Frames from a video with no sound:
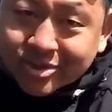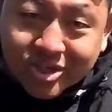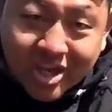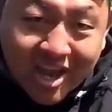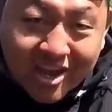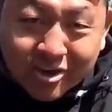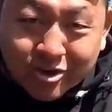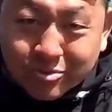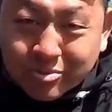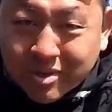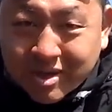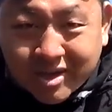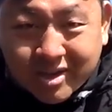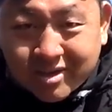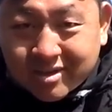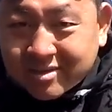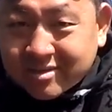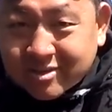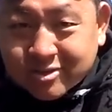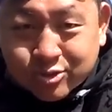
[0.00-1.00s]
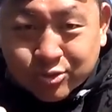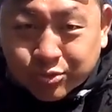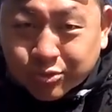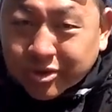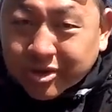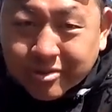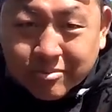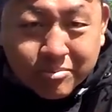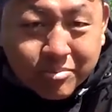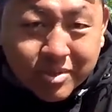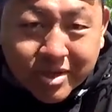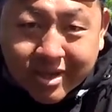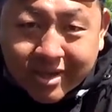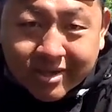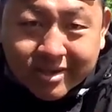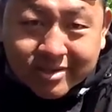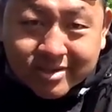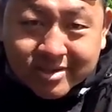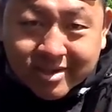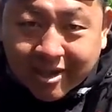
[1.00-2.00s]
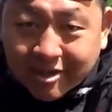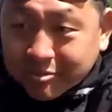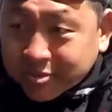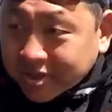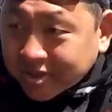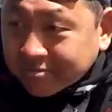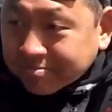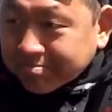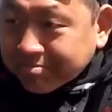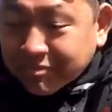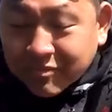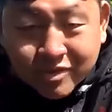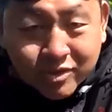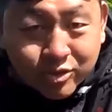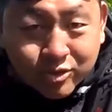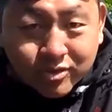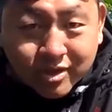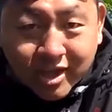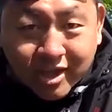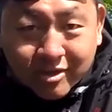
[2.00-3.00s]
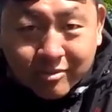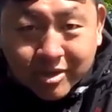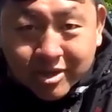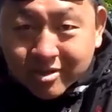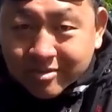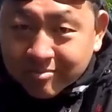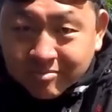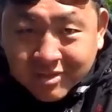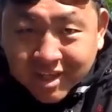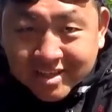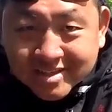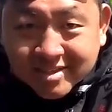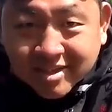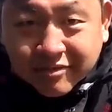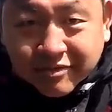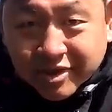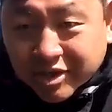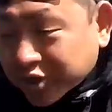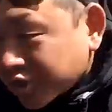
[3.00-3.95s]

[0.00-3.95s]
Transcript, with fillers: Chatterbait, swim baits. I mean, you name it. Let's give it